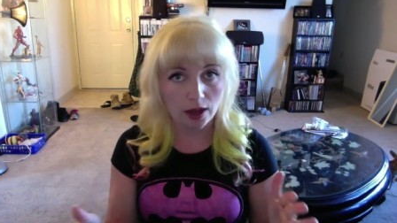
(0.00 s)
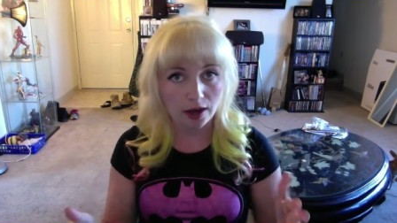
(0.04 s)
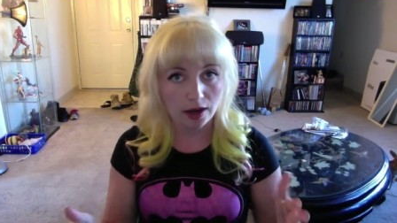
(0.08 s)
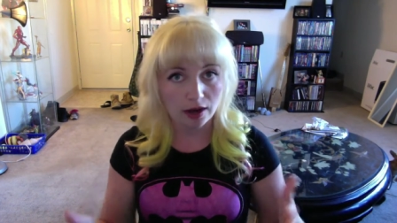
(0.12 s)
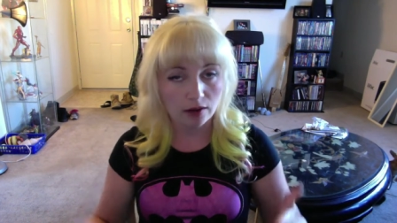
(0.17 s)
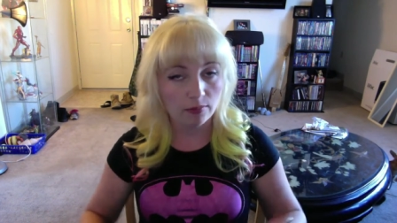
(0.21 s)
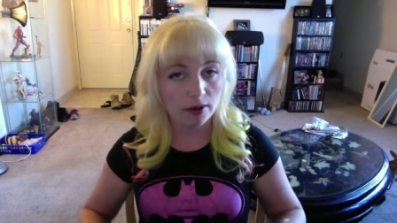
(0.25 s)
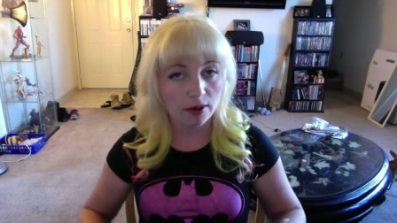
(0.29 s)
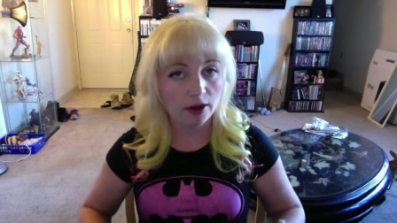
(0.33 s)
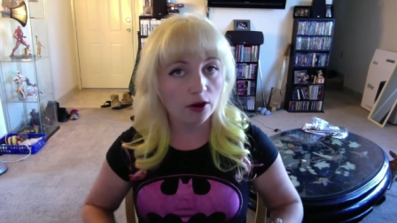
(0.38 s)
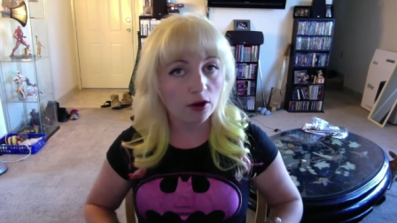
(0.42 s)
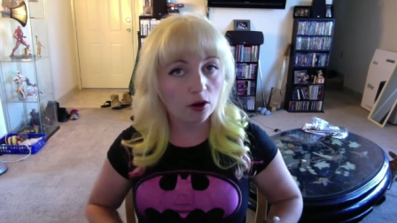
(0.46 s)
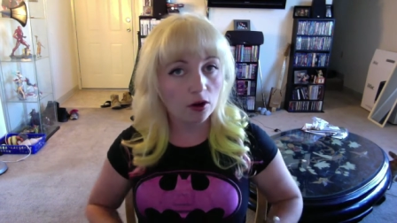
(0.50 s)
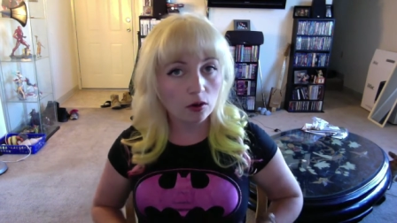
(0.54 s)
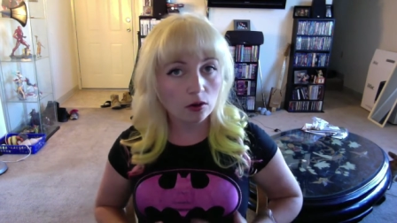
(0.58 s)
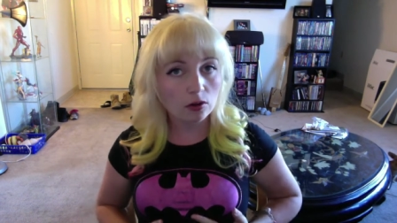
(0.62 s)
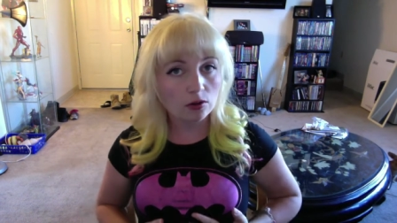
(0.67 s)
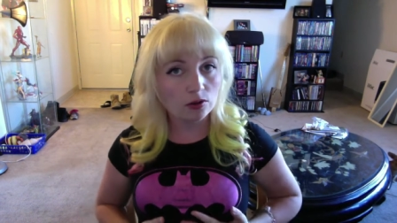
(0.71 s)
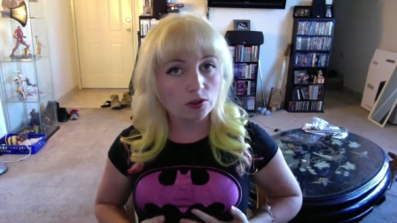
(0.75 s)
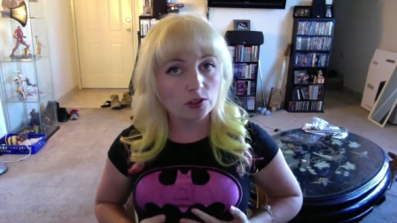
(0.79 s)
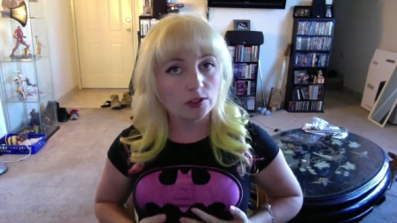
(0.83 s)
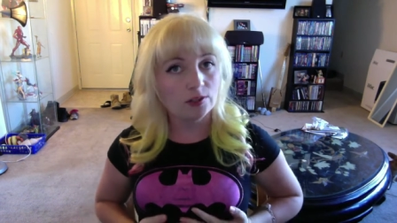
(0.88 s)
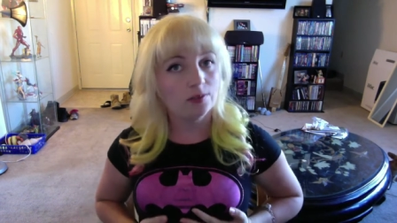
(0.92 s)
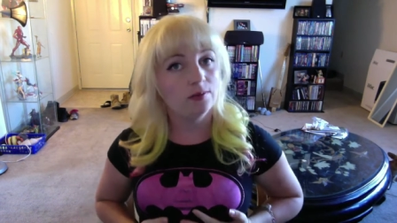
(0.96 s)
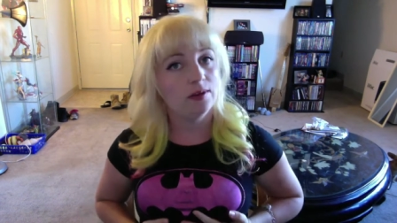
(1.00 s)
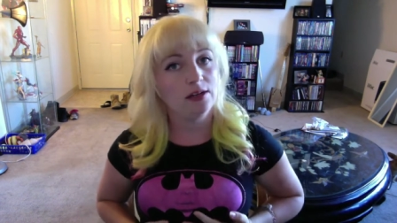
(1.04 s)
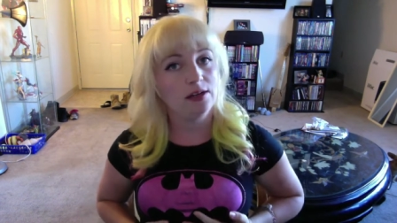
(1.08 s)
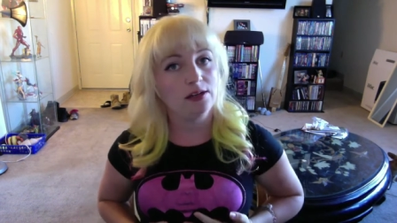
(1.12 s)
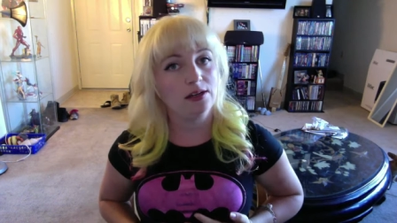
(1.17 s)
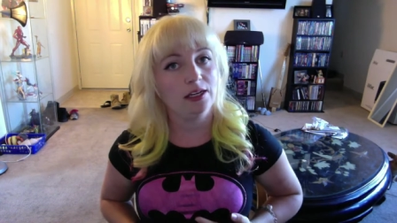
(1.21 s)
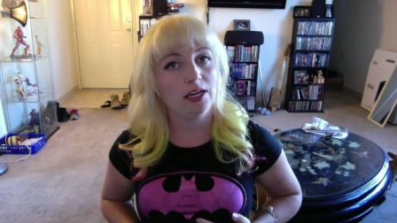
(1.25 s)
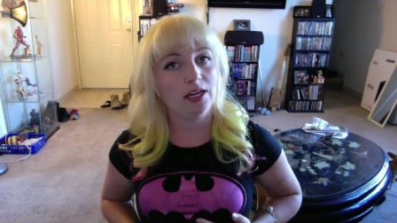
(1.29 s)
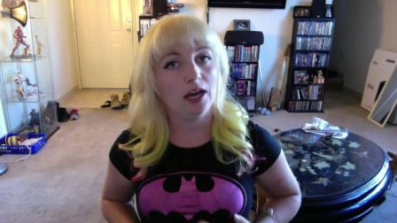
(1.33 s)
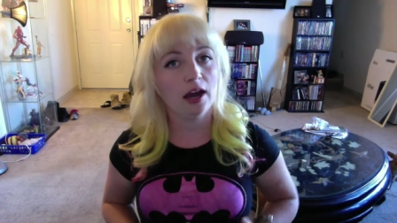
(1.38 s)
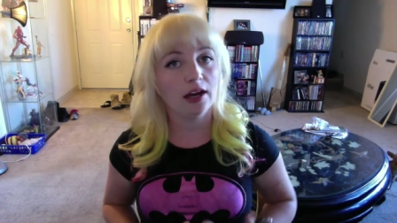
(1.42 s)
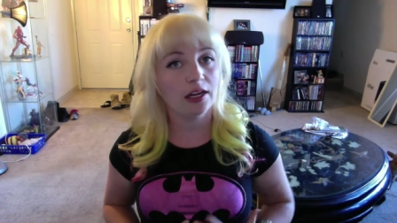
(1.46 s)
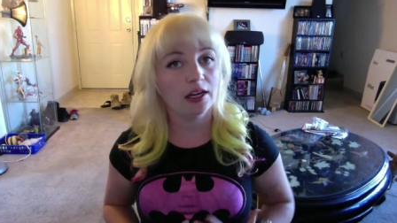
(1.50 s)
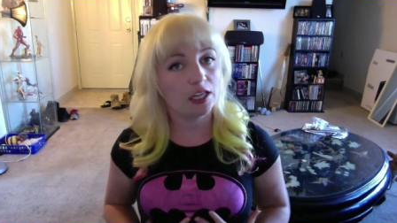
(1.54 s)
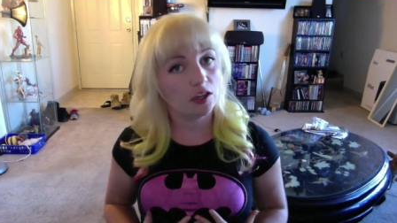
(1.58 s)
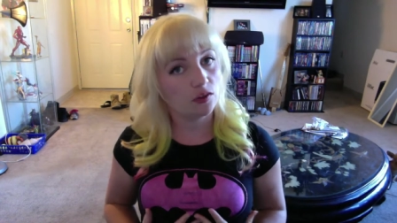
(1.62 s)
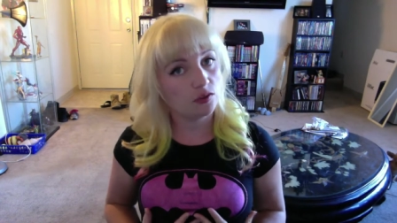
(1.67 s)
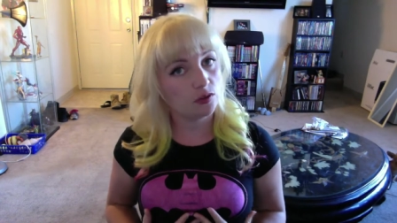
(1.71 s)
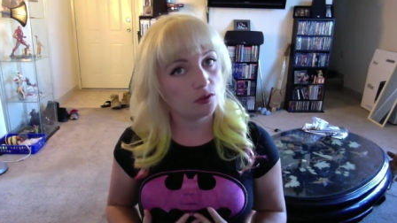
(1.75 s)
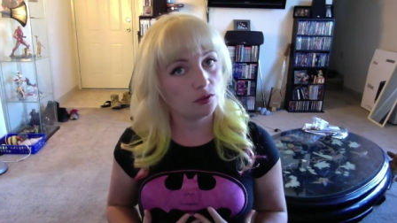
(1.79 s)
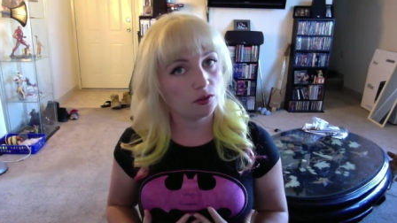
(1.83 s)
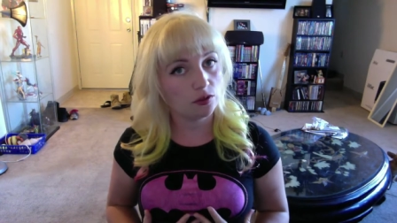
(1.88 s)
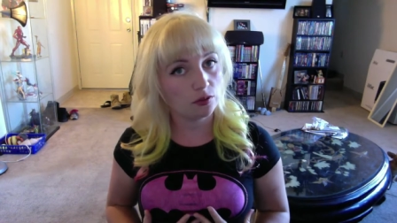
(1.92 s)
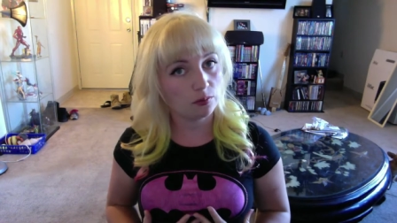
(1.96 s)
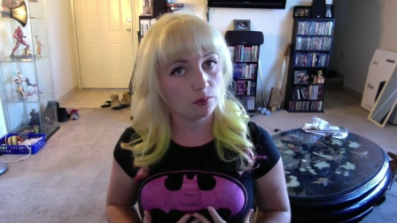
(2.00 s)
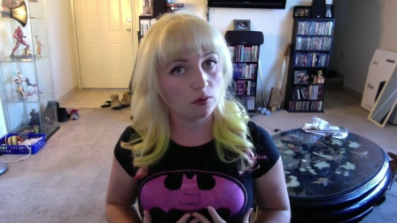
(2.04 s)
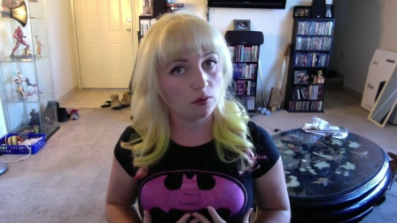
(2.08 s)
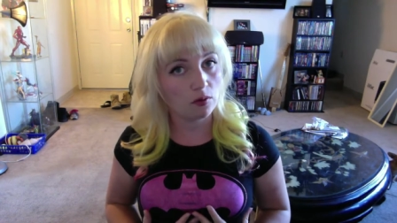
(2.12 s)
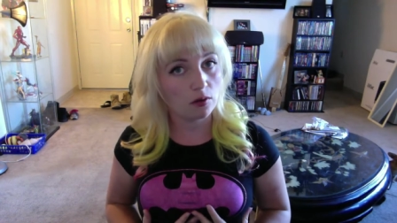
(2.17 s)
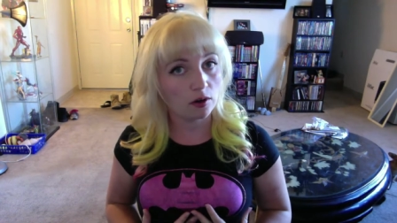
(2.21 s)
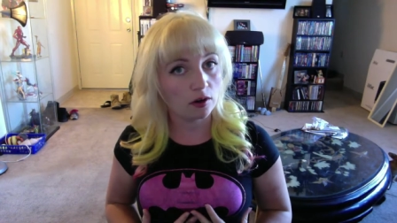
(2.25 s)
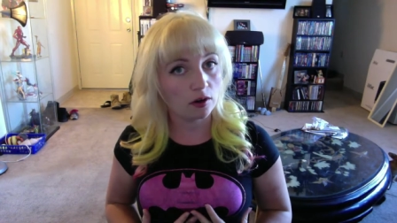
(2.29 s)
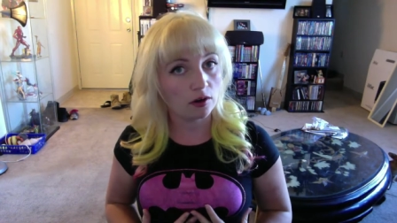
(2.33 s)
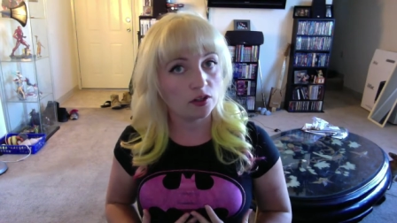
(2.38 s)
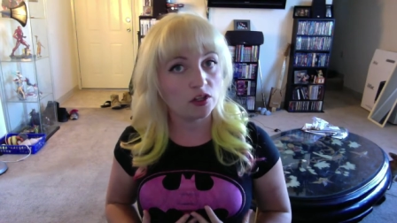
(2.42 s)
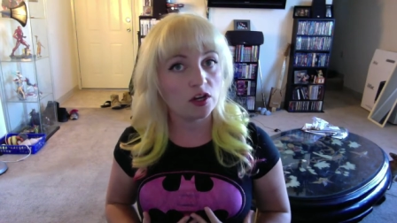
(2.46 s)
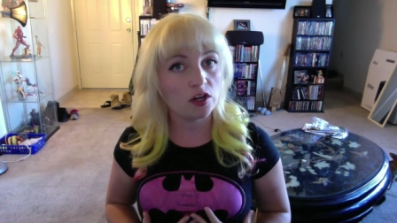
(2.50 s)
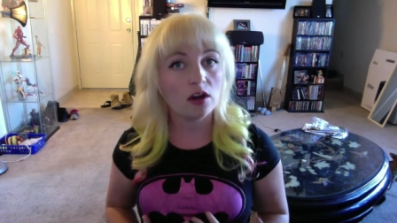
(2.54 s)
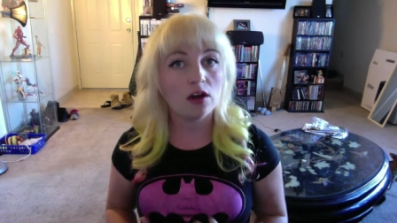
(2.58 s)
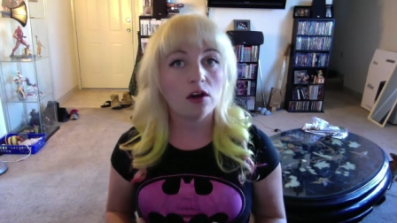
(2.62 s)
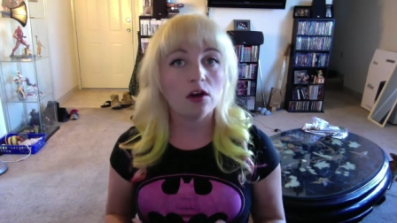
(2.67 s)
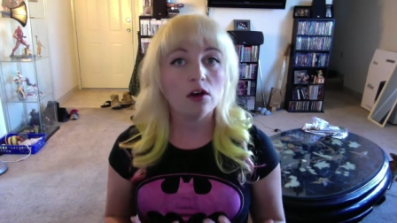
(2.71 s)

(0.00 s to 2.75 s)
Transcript: and the better it holds you in and kind of gives you support.